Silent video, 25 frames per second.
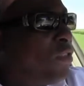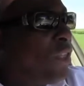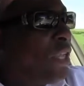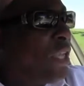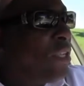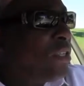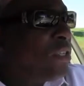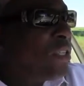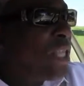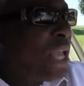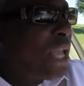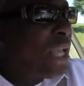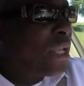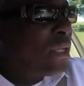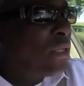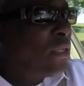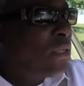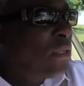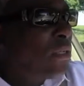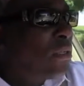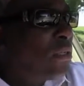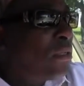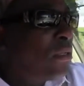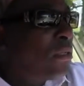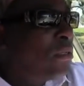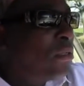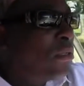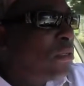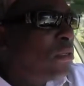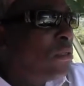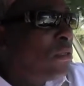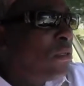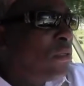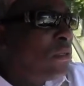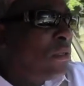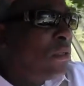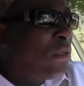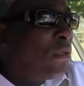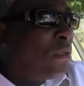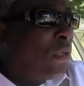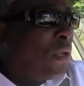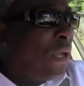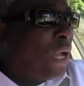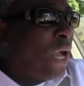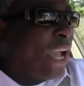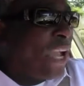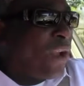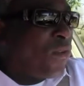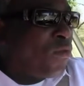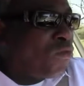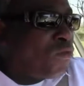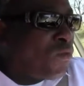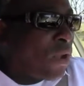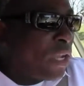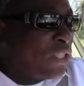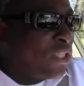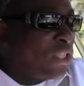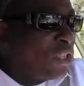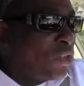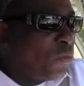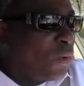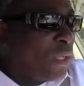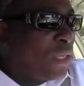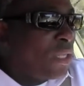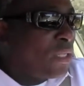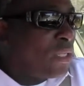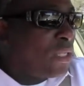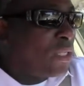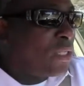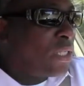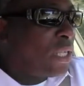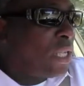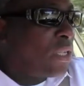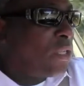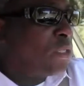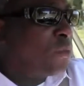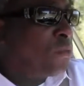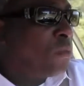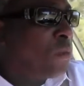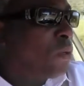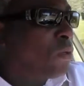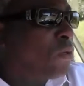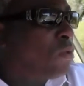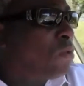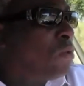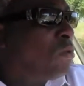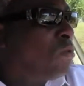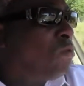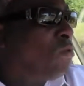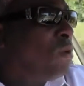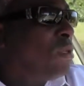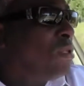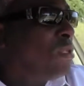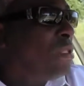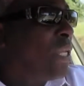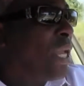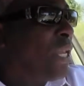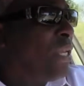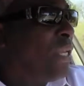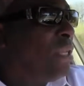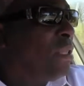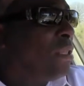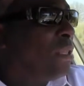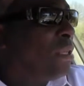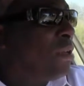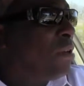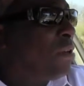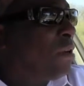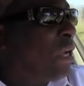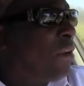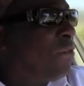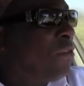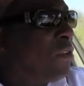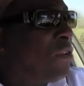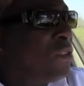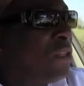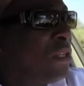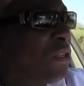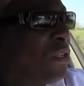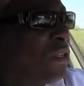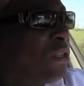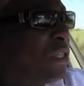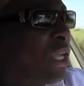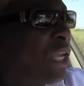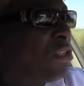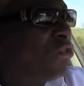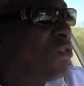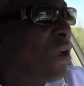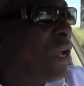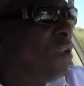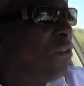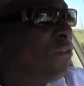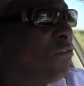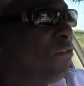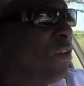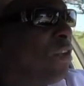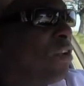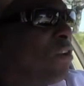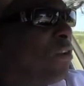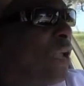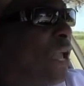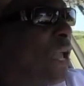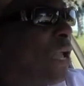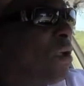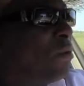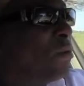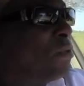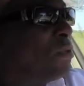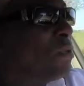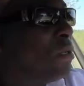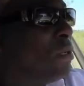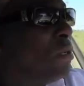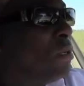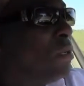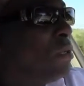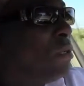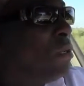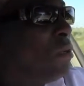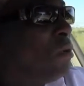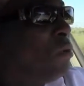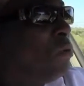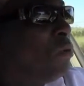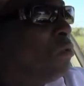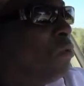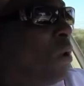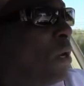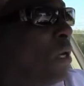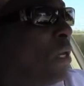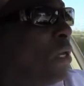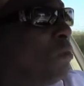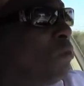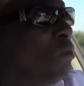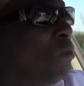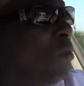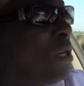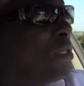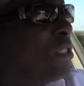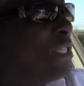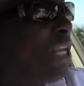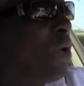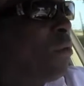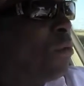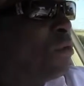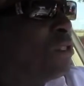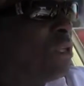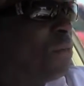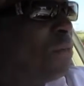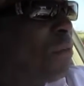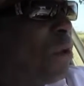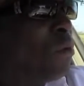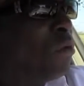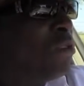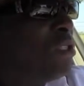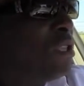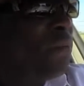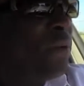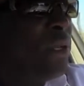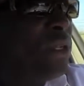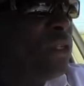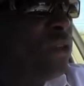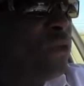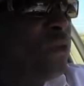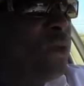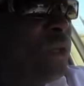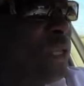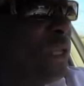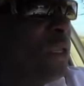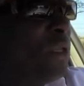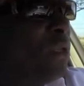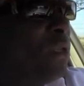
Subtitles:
things that I wrestled with as a salesperson was standing there every single day trying to figure out what it was that I was supposed to be doing,